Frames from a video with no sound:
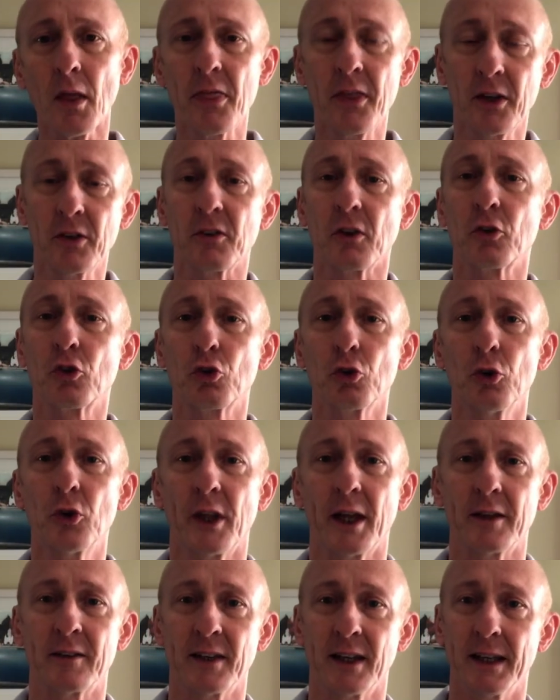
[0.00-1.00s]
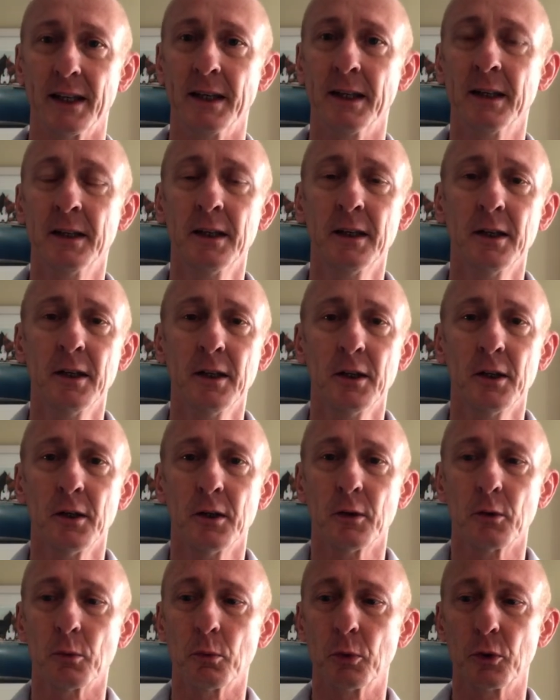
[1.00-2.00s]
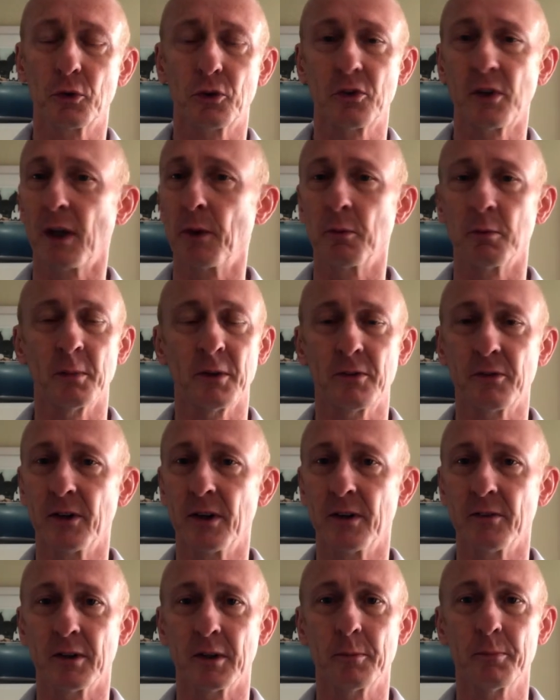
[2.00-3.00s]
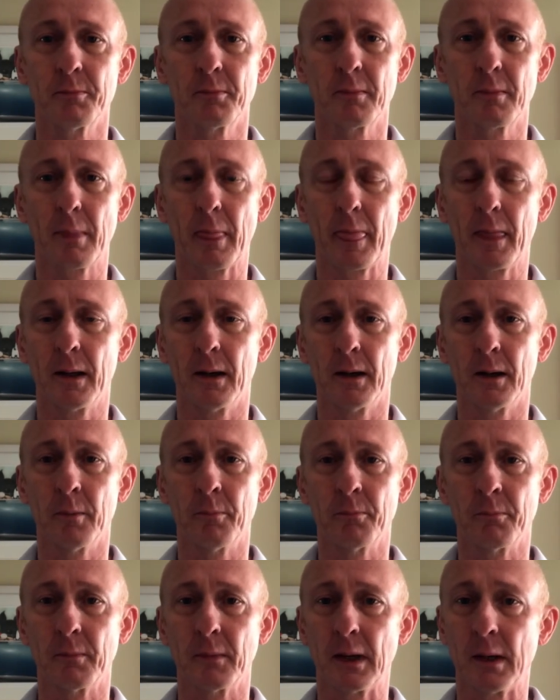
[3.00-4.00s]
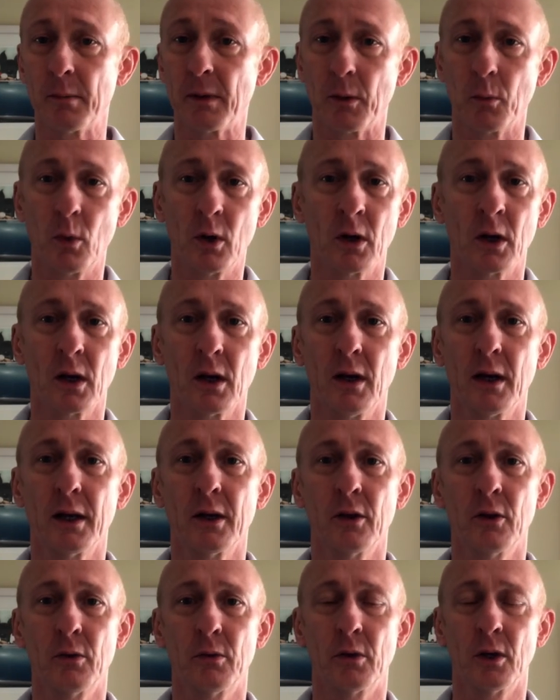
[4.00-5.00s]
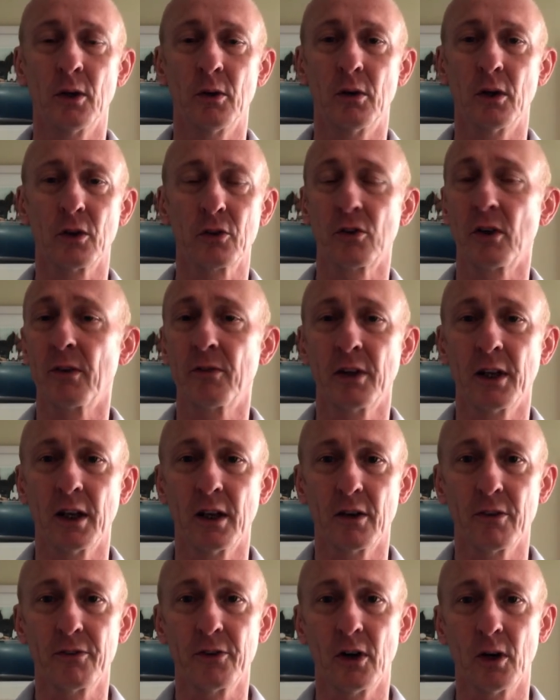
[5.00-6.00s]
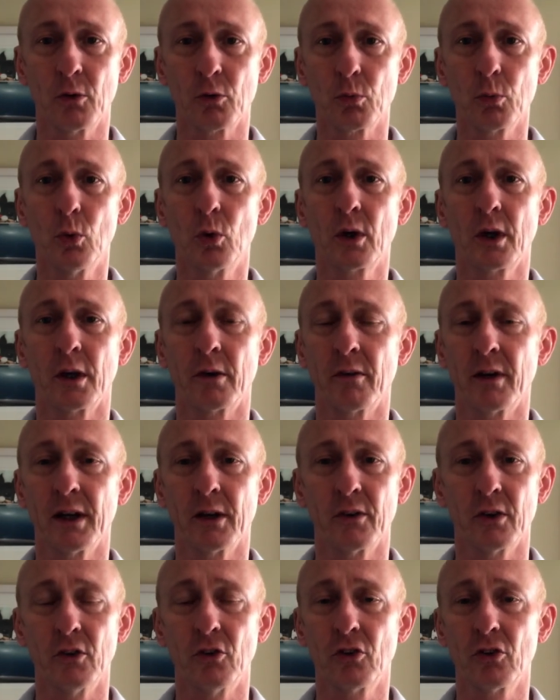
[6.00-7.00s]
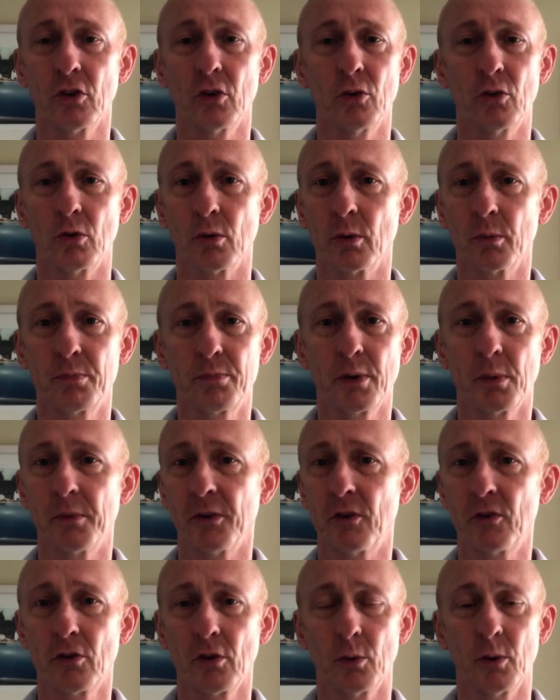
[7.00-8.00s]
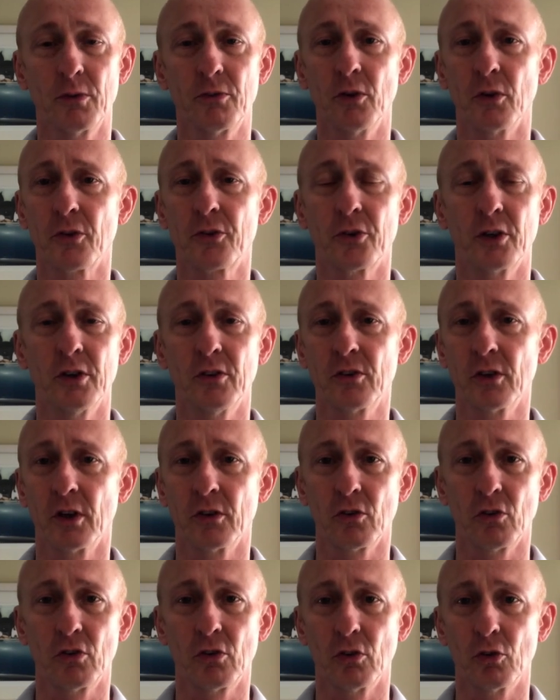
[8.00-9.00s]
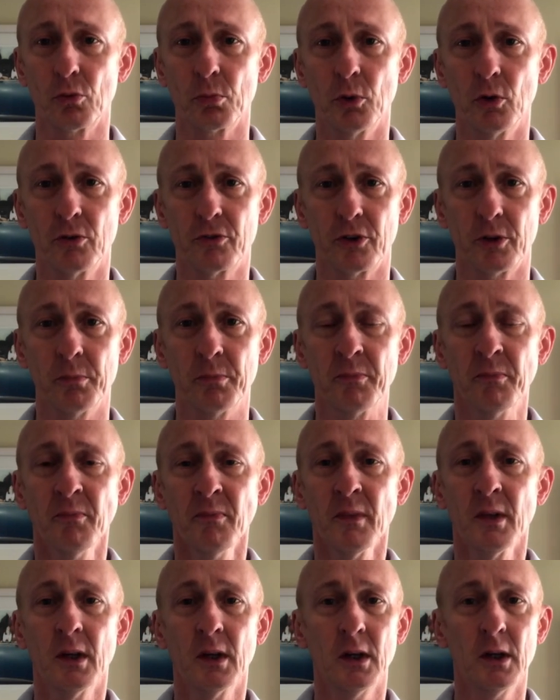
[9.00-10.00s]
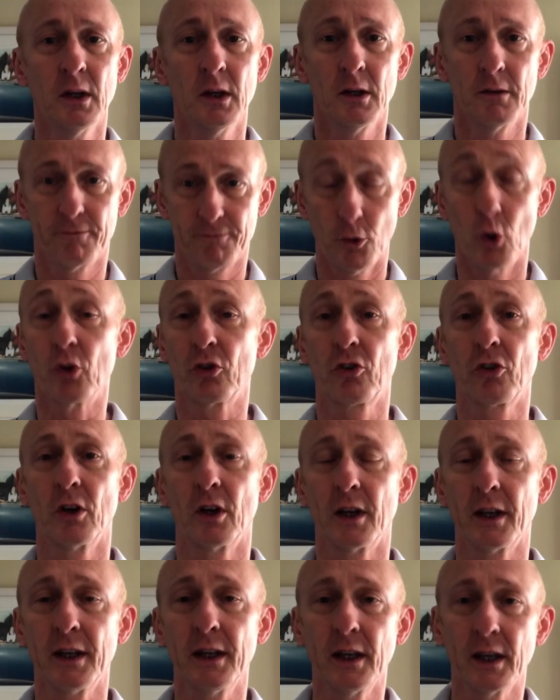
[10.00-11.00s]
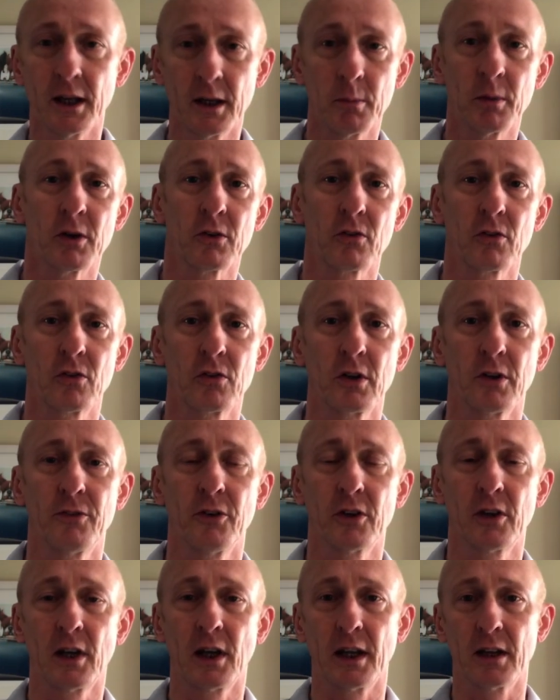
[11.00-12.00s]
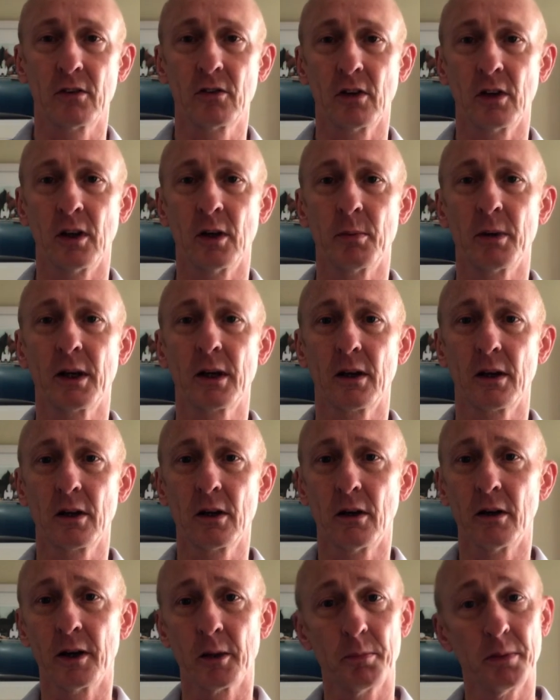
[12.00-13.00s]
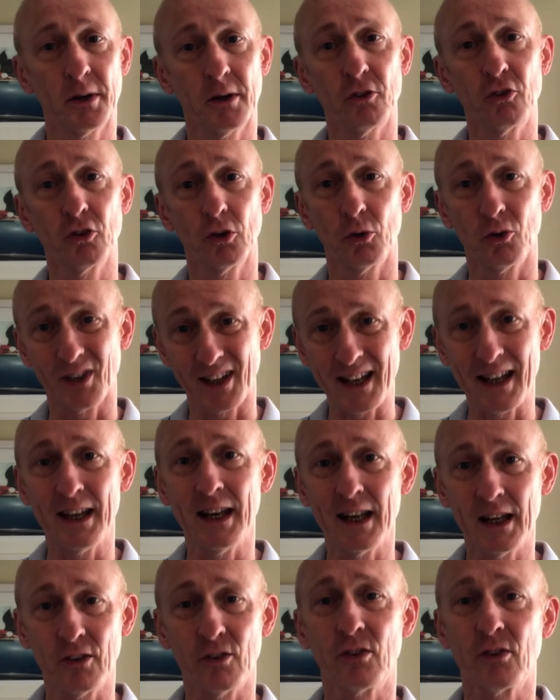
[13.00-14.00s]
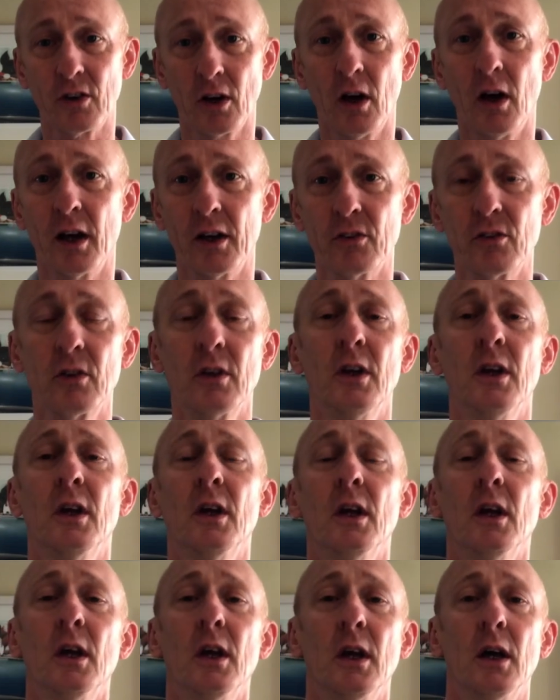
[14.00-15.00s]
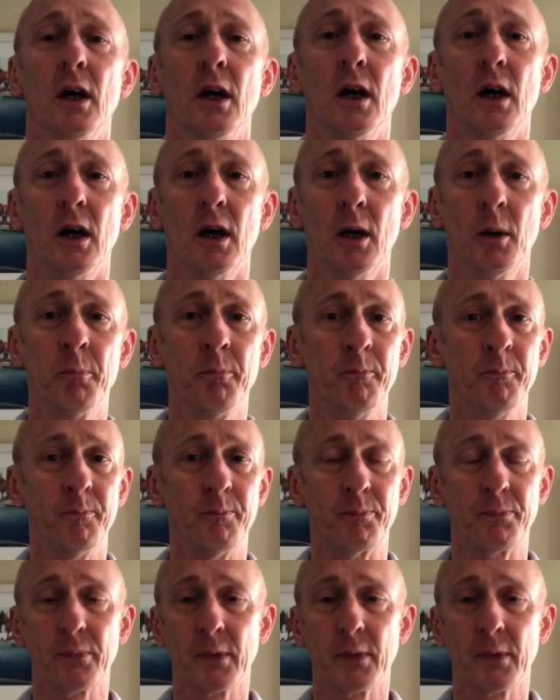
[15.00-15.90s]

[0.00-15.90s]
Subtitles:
things I saw that day, will stay with me forever. I met one guy who'd lost everything in the fire, was walking around in shoes that were probably 2, if not 3 sizes too small for him. Fortunately, in amongst the stuff I'd collected in the back of the car, I had a pair of shoes in his size. I've